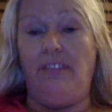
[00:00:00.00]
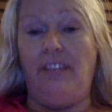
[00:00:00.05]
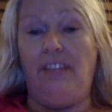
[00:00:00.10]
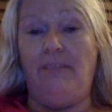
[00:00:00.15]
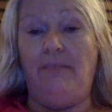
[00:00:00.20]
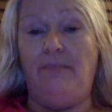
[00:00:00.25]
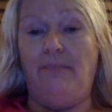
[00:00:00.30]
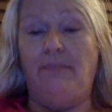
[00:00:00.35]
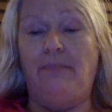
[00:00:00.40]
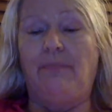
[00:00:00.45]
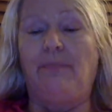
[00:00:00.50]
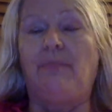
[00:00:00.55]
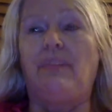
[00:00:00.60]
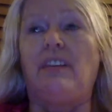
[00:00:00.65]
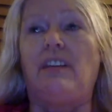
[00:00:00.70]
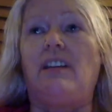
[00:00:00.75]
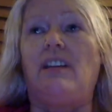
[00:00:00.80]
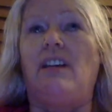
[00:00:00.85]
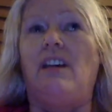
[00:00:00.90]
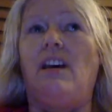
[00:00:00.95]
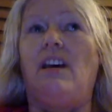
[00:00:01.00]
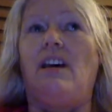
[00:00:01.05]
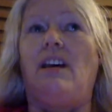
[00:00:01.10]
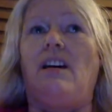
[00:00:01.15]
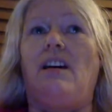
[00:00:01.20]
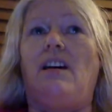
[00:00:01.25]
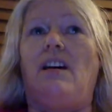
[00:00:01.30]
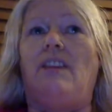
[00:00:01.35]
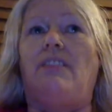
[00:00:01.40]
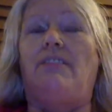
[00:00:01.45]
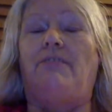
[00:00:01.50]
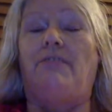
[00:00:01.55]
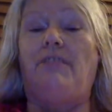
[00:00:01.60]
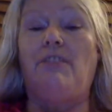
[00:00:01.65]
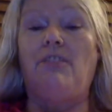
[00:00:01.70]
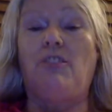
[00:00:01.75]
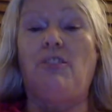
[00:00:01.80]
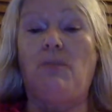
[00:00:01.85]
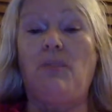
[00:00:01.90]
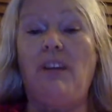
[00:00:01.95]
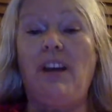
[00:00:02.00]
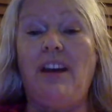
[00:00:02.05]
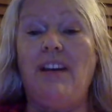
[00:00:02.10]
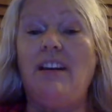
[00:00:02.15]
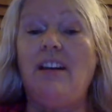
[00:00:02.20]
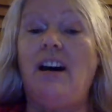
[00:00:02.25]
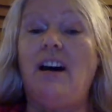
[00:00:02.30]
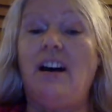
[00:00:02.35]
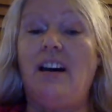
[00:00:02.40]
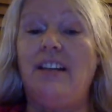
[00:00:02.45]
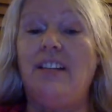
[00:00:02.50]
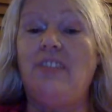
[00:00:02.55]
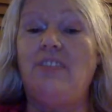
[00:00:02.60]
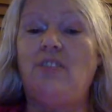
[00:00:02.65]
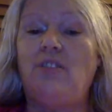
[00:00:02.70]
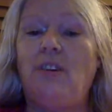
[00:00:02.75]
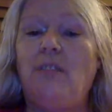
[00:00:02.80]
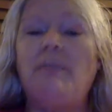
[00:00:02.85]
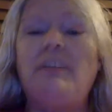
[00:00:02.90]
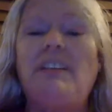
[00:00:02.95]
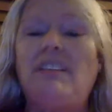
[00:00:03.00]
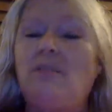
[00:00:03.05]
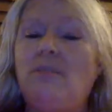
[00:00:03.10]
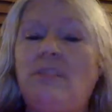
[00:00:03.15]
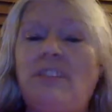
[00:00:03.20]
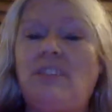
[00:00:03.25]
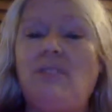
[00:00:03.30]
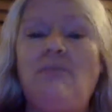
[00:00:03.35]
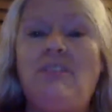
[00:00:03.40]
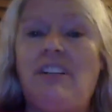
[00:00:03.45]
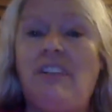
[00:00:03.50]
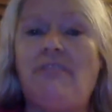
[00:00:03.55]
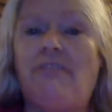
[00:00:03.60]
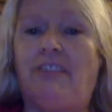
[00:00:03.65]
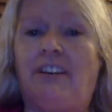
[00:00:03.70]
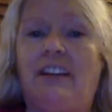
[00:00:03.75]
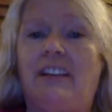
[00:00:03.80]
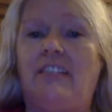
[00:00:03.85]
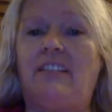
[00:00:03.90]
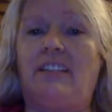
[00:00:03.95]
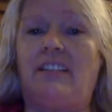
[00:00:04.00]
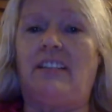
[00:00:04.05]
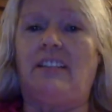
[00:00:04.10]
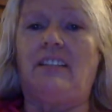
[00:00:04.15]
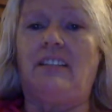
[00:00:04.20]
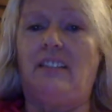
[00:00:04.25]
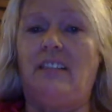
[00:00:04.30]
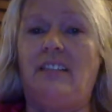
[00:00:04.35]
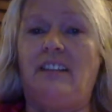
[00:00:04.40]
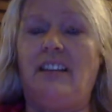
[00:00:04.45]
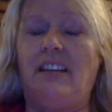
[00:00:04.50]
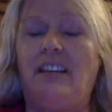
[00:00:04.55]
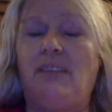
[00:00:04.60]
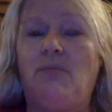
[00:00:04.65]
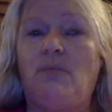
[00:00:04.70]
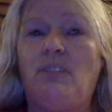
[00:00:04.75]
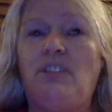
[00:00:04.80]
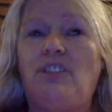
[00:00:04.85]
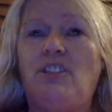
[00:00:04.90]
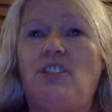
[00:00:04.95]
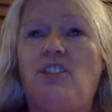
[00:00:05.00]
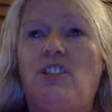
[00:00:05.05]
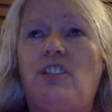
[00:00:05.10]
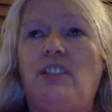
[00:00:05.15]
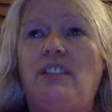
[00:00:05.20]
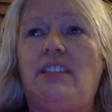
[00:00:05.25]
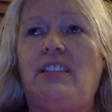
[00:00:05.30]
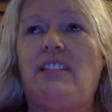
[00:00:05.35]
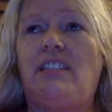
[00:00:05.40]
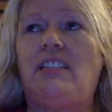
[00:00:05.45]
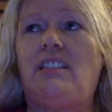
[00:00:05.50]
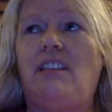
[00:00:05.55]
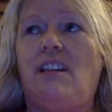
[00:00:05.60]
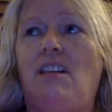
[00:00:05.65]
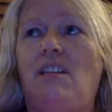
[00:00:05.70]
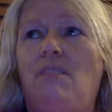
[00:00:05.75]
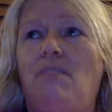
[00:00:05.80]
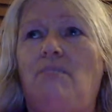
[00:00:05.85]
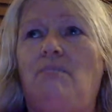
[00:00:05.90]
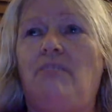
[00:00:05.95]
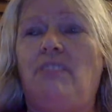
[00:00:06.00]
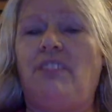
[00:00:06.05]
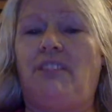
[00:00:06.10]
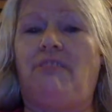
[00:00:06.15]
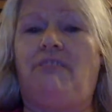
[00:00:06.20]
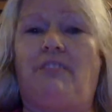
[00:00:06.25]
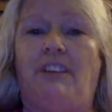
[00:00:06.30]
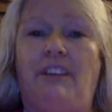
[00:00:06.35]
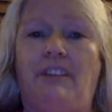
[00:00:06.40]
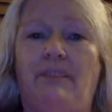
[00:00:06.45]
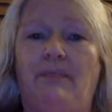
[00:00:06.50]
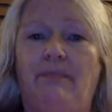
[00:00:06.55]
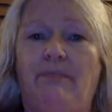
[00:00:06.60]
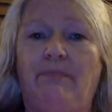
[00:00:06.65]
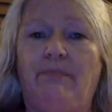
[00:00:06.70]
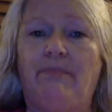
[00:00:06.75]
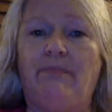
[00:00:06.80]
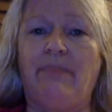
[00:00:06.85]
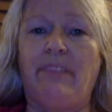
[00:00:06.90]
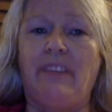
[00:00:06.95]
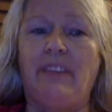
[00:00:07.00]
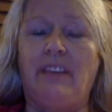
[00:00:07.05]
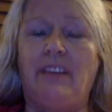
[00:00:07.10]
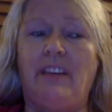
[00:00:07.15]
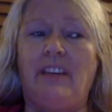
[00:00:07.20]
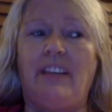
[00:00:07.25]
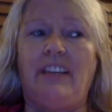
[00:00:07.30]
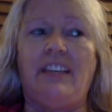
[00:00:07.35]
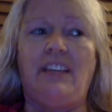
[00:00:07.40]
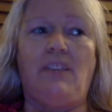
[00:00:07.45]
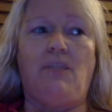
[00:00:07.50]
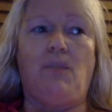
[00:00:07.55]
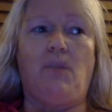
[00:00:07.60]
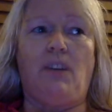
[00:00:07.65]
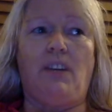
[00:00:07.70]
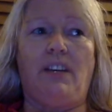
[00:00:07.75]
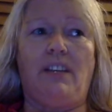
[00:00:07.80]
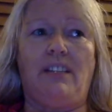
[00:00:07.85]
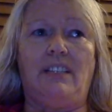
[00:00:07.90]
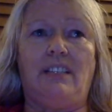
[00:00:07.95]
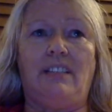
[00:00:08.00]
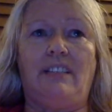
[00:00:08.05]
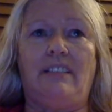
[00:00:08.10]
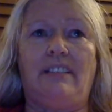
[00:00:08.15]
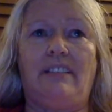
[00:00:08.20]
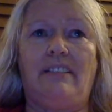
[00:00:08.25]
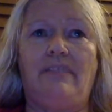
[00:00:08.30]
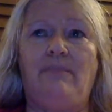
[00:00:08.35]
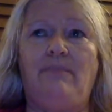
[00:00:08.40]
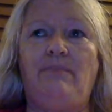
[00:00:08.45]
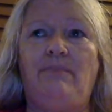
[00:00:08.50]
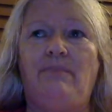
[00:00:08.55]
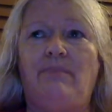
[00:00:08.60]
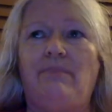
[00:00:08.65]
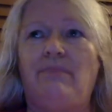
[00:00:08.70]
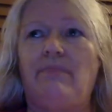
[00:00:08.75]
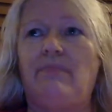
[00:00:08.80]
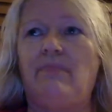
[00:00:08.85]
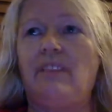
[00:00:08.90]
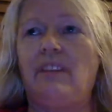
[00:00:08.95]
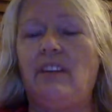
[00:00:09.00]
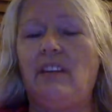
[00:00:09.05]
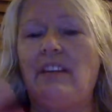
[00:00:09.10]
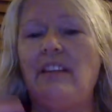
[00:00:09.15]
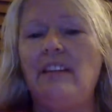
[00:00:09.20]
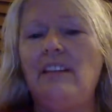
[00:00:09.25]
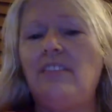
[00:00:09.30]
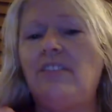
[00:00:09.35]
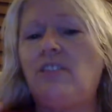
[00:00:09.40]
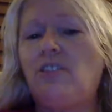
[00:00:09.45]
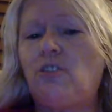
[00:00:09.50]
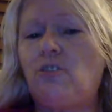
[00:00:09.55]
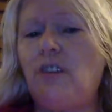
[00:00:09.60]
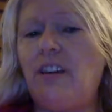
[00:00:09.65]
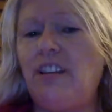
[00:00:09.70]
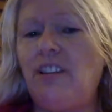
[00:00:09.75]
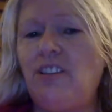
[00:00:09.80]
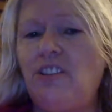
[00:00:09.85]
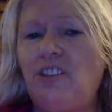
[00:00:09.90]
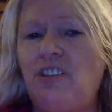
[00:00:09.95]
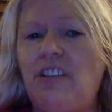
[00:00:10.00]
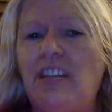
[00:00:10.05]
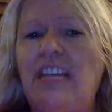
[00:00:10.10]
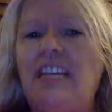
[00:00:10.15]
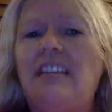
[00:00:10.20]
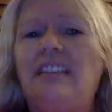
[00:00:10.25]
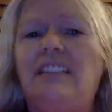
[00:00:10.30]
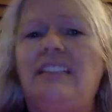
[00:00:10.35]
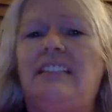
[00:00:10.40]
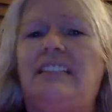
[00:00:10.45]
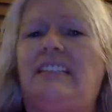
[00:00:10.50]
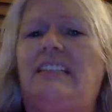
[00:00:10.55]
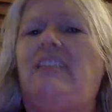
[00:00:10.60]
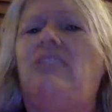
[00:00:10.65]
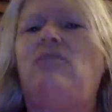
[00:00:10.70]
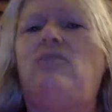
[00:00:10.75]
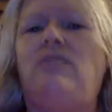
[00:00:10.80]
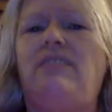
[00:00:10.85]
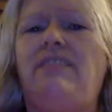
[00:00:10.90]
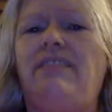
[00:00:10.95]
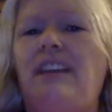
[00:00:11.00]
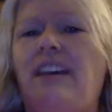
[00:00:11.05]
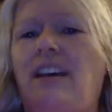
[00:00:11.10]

it. The first one I enjoyed because it was so different. It was just different. It was a little strange things here and